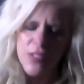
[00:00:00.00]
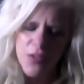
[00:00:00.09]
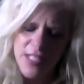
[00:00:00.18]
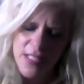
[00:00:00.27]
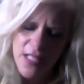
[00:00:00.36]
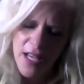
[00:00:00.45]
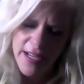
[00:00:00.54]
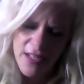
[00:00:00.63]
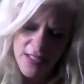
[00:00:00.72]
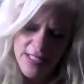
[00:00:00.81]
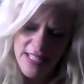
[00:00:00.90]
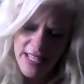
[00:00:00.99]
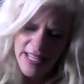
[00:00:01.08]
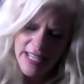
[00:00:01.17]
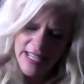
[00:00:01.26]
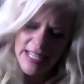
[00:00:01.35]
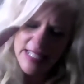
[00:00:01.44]
so desires,
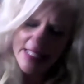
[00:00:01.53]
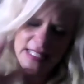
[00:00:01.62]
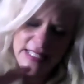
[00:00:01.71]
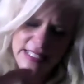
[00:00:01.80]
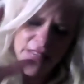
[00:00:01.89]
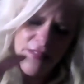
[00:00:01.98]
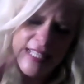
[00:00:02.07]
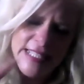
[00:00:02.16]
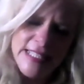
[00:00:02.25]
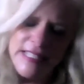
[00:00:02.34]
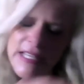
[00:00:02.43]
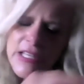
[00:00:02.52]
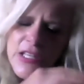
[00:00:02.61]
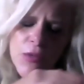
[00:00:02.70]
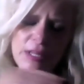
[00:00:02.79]
is if I see you